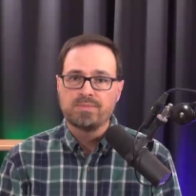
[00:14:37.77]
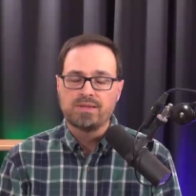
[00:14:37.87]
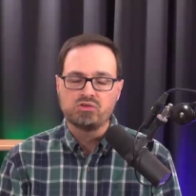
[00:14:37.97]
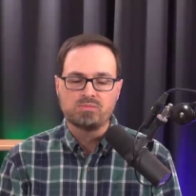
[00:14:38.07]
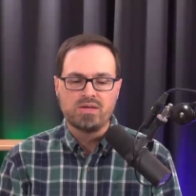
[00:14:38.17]

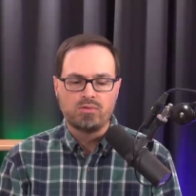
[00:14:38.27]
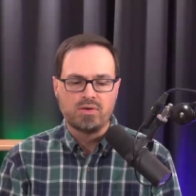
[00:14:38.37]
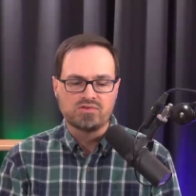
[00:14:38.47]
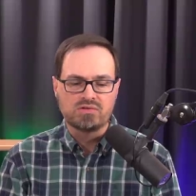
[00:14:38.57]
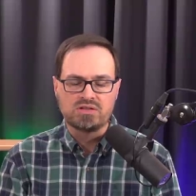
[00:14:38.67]
Those are my
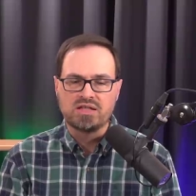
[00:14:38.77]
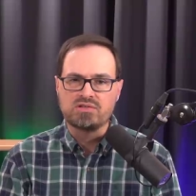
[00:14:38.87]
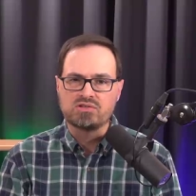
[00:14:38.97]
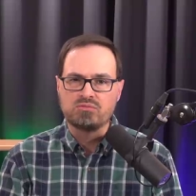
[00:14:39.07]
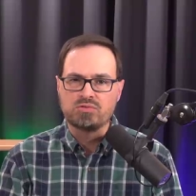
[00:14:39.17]
thoughts on the
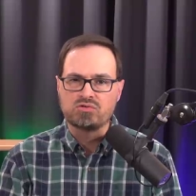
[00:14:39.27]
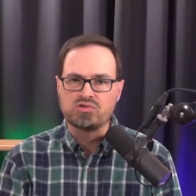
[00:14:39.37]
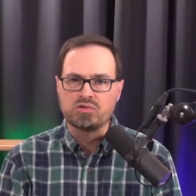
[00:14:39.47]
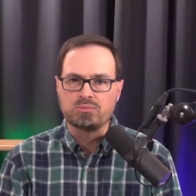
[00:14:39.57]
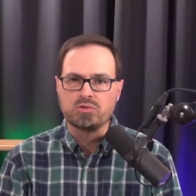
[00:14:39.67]
case of
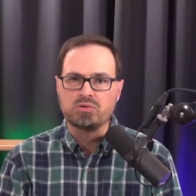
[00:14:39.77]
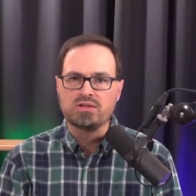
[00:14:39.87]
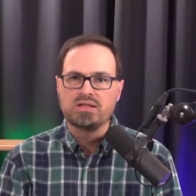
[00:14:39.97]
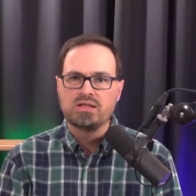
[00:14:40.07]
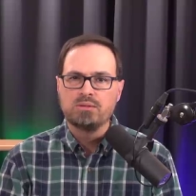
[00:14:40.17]
Patricia
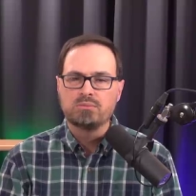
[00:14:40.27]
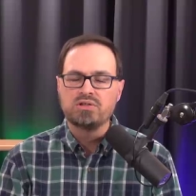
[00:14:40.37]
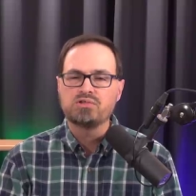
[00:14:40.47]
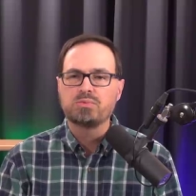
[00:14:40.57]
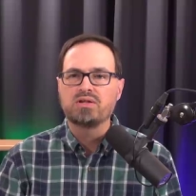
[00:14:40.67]
Prewitt.
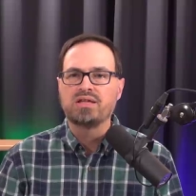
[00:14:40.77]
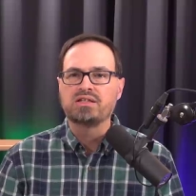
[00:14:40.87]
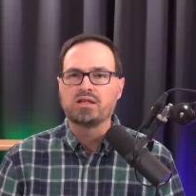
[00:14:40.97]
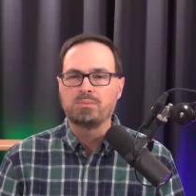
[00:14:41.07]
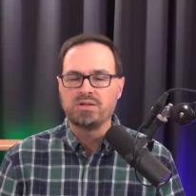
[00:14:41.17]
Please put
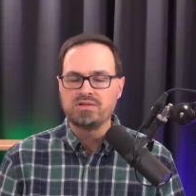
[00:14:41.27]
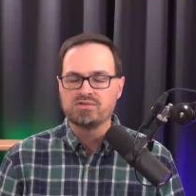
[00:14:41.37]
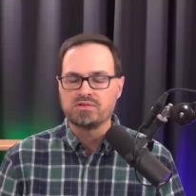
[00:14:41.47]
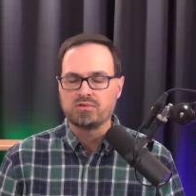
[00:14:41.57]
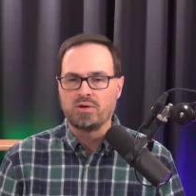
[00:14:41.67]
any
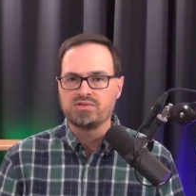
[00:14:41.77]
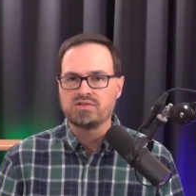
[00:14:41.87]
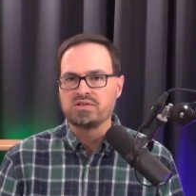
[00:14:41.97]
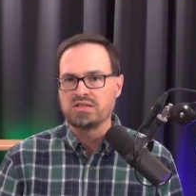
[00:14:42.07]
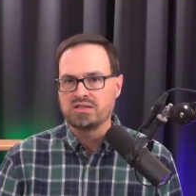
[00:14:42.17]
opinions and
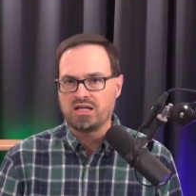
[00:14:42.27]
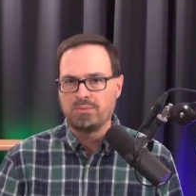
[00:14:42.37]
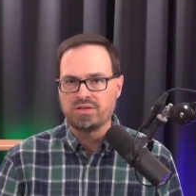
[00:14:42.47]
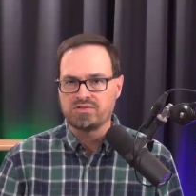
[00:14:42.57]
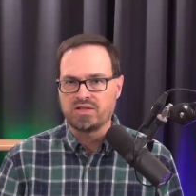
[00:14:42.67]
thoughts in the
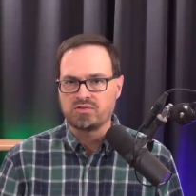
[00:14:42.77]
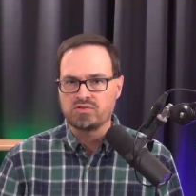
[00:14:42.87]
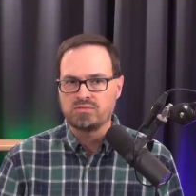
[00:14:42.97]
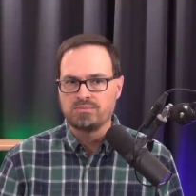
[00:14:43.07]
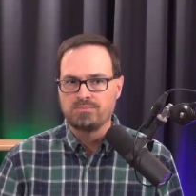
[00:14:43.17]
comment
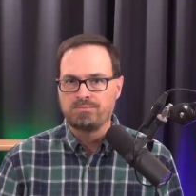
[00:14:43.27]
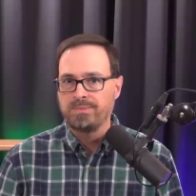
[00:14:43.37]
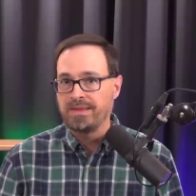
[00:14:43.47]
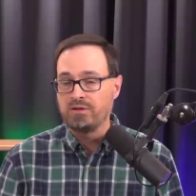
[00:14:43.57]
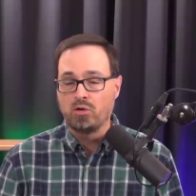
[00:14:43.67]
section.
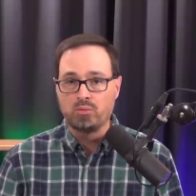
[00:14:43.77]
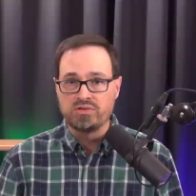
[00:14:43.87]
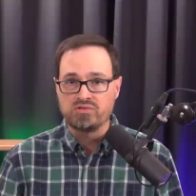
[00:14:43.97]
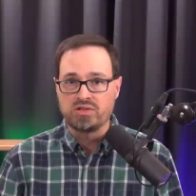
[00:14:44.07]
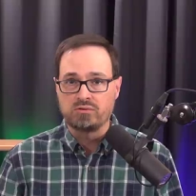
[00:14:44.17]
They
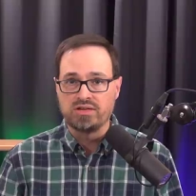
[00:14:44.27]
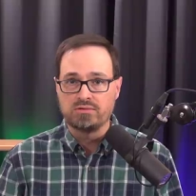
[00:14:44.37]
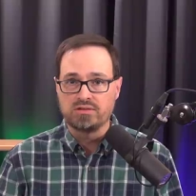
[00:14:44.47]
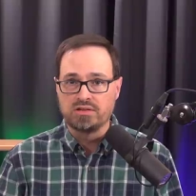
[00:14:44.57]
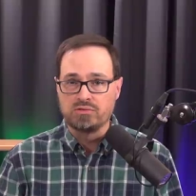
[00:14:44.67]
always
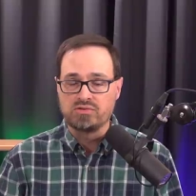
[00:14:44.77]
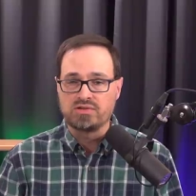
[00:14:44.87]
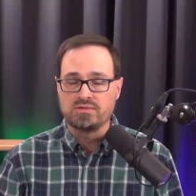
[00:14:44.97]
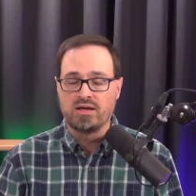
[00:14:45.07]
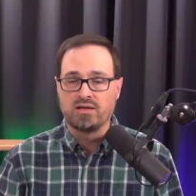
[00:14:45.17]
generate an
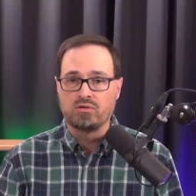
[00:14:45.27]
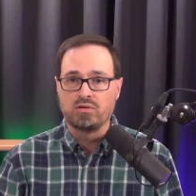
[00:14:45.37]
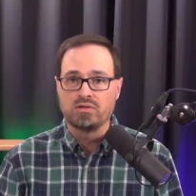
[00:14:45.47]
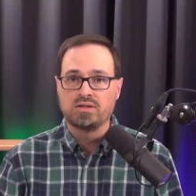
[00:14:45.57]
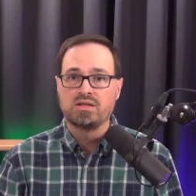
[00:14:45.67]
interesting
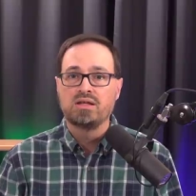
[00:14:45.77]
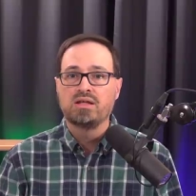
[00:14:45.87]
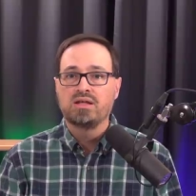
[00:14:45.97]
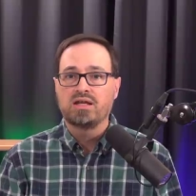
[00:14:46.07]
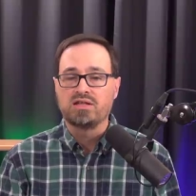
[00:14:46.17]
dialogue.
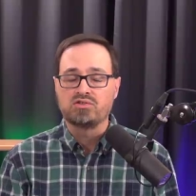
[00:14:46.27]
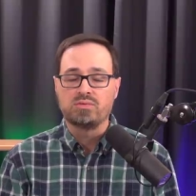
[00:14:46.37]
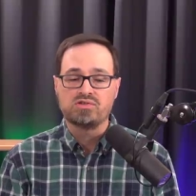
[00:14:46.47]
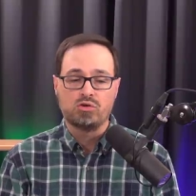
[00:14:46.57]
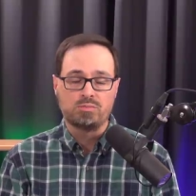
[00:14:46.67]
As
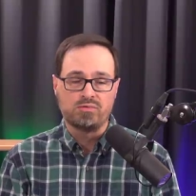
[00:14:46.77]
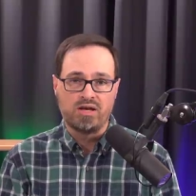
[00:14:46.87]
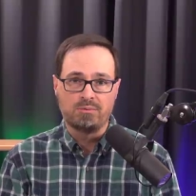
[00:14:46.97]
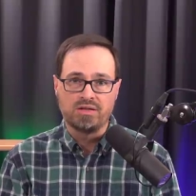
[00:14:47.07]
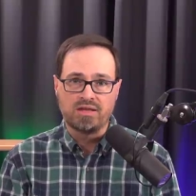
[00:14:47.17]
always, I hope you
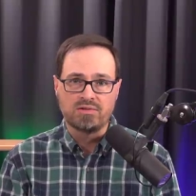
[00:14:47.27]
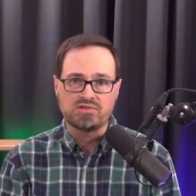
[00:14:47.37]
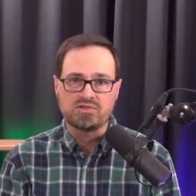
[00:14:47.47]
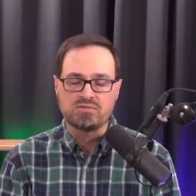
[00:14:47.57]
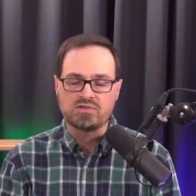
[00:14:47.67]
found my
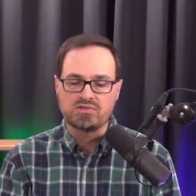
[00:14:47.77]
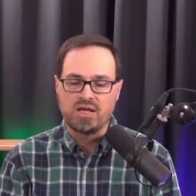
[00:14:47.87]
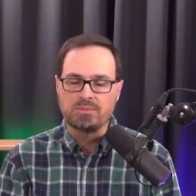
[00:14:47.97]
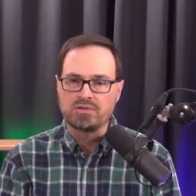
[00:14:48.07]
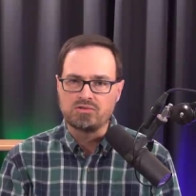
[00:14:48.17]
analysis of this
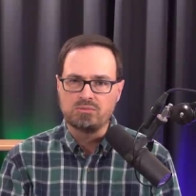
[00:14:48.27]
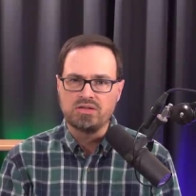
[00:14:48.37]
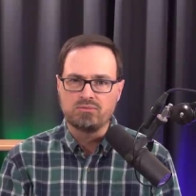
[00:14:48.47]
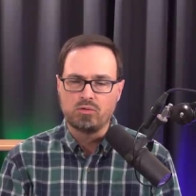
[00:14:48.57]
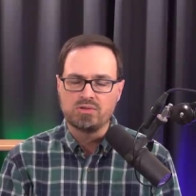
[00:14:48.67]
topic to
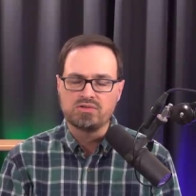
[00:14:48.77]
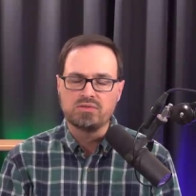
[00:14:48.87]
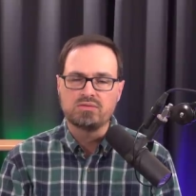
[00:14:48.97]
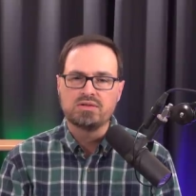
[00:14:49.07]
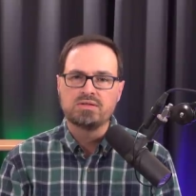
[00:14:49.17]
be
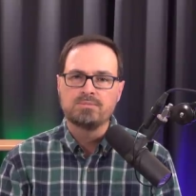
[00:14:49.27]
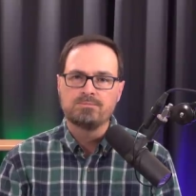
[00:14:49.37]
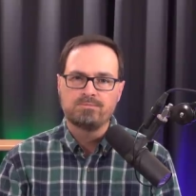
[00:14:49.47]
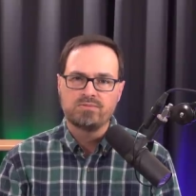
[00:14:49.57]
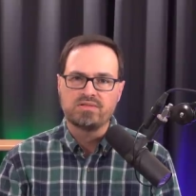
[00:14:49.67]
informative.
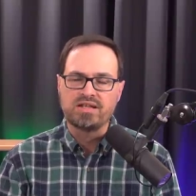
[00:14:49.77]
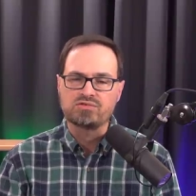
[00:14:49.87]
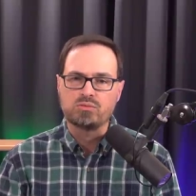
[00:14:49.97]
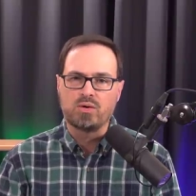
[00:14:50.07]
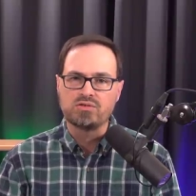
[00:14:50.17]

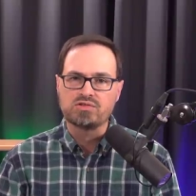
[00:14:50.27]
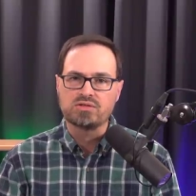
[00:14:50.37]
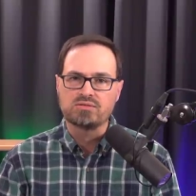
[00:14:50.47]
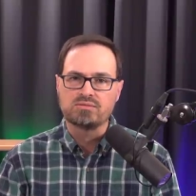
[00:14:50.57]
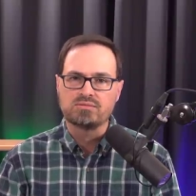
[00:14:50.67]
Thanks for watching.